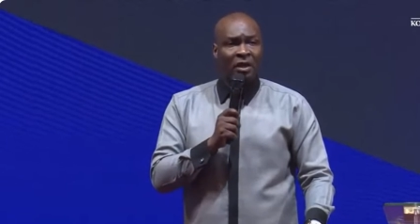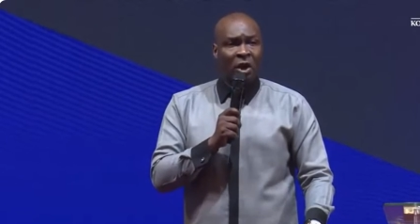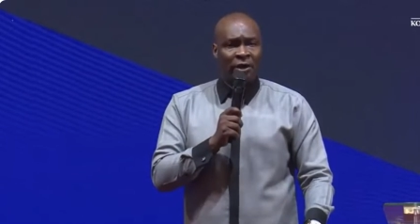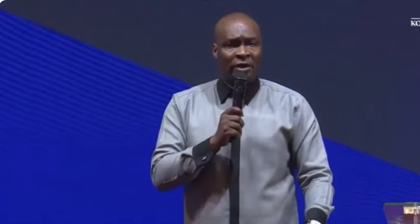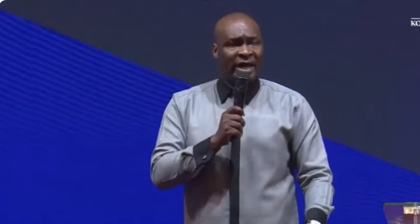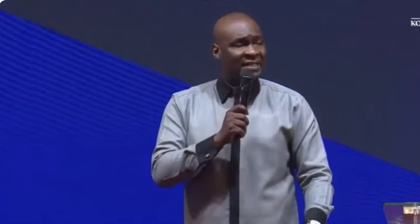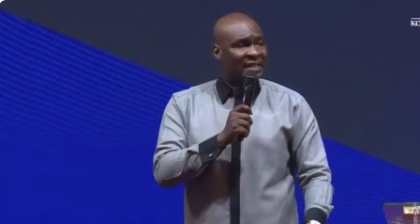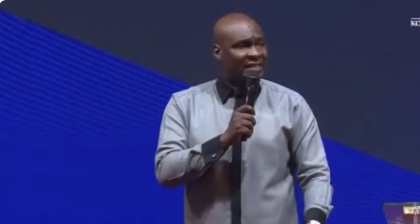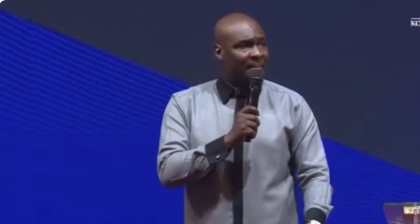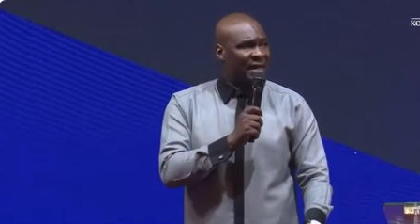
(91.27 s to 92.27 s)
Koinonia, is
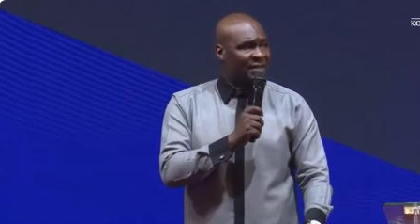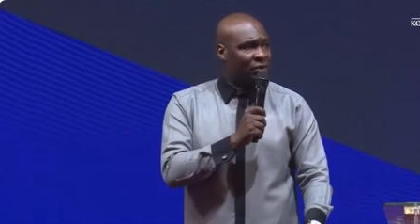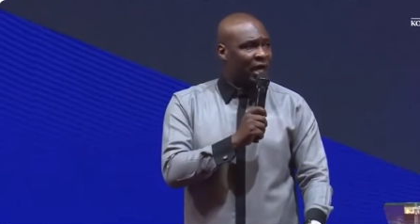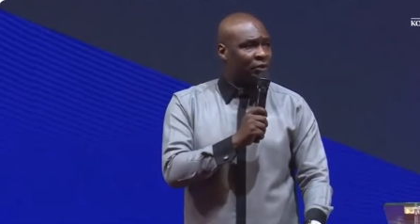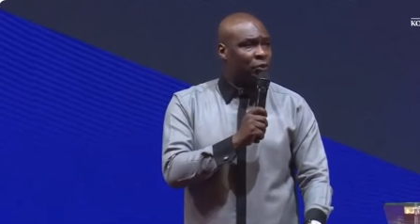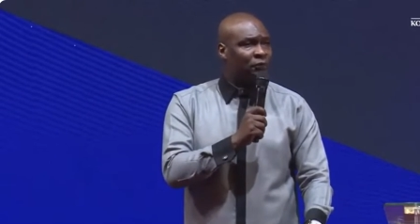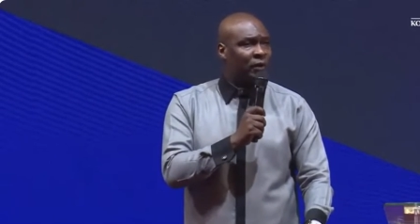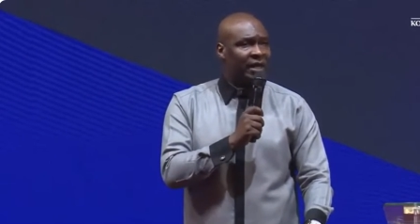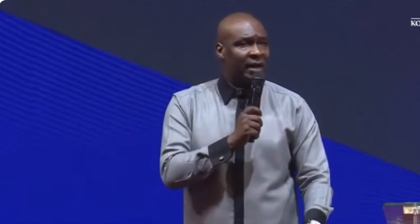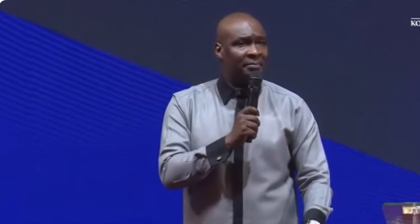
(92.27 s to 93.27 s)
this the best you can do
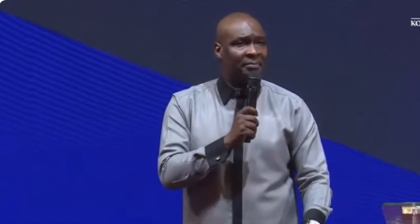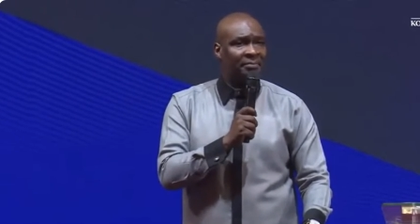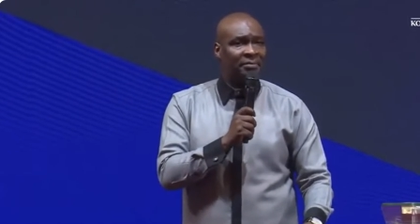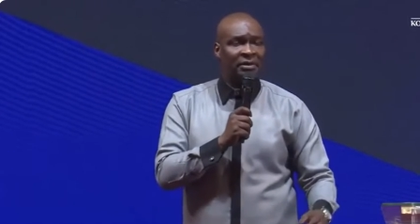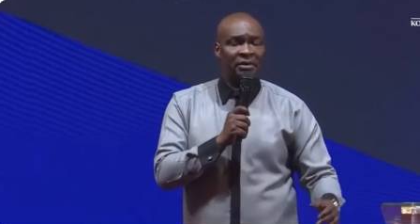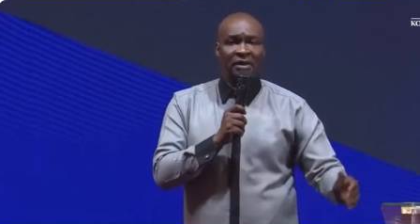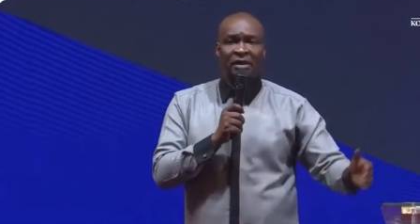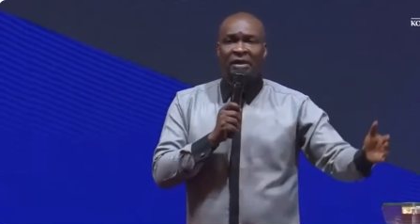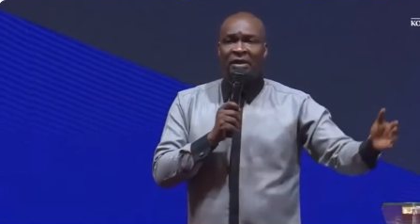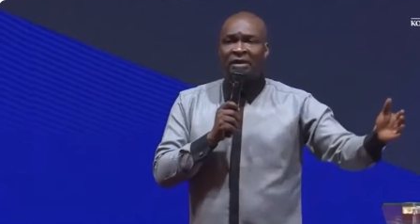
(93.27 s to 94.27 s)
for them?
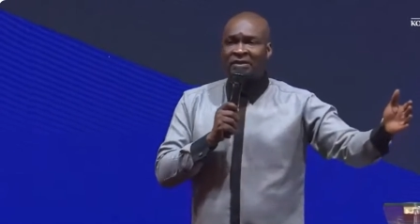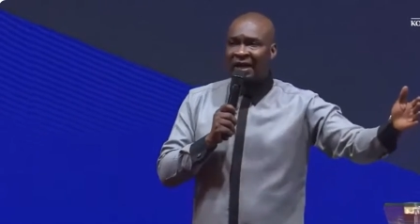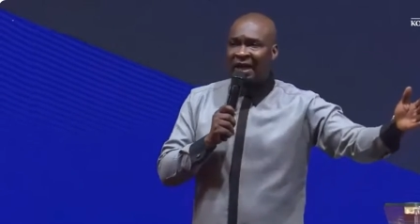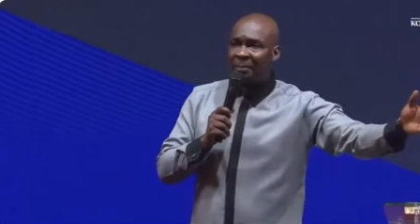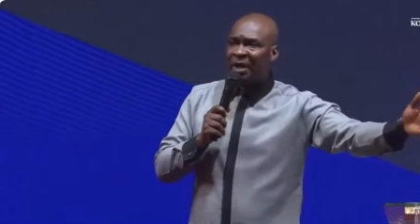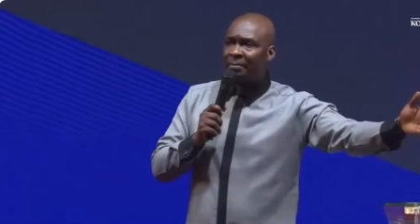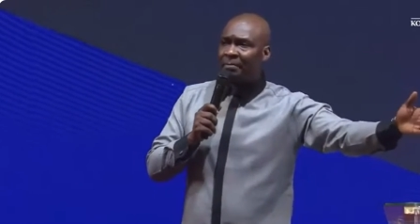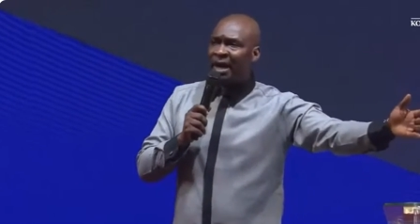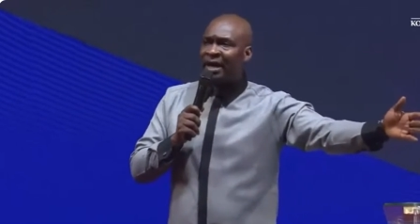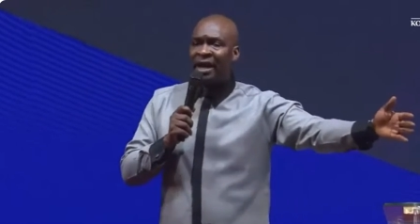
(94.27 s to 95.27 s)
Celebrate
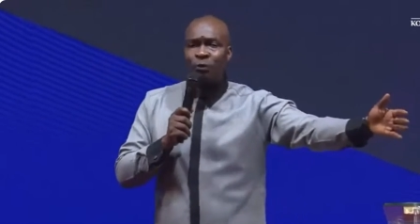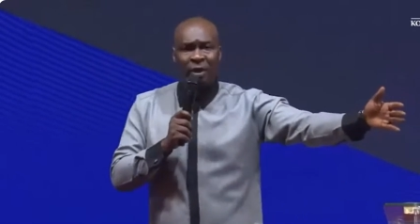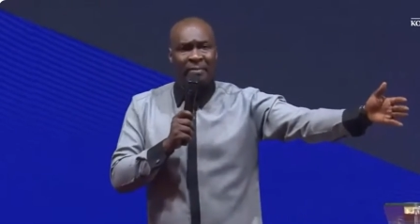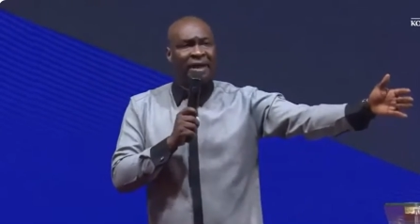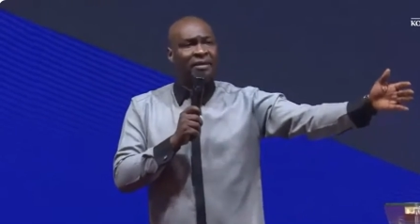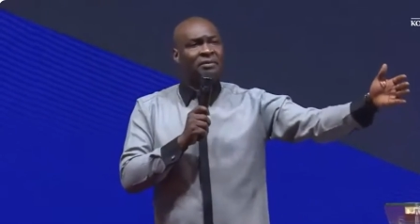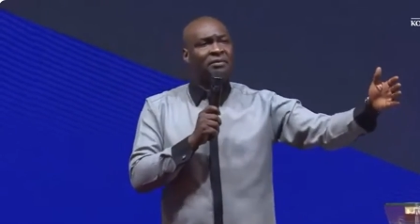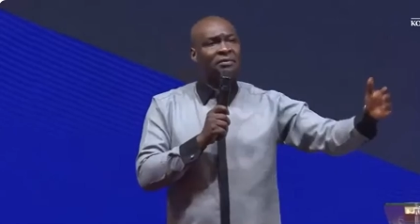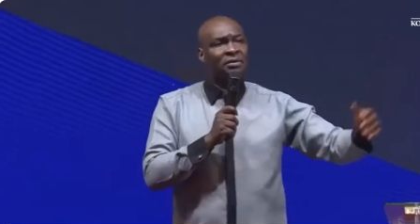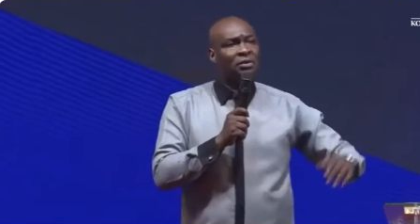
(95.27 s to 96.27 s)
men and women
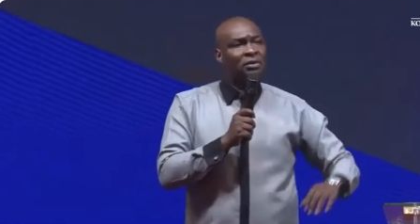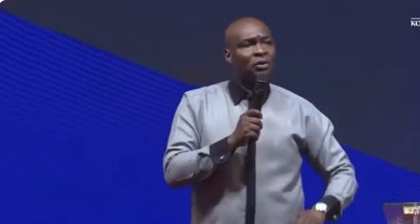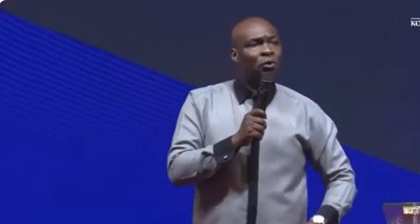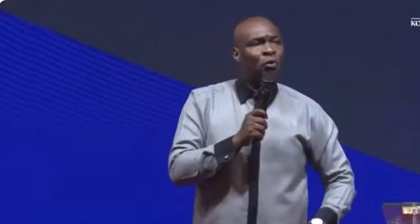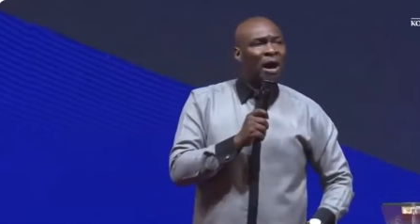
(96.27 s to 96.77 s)
who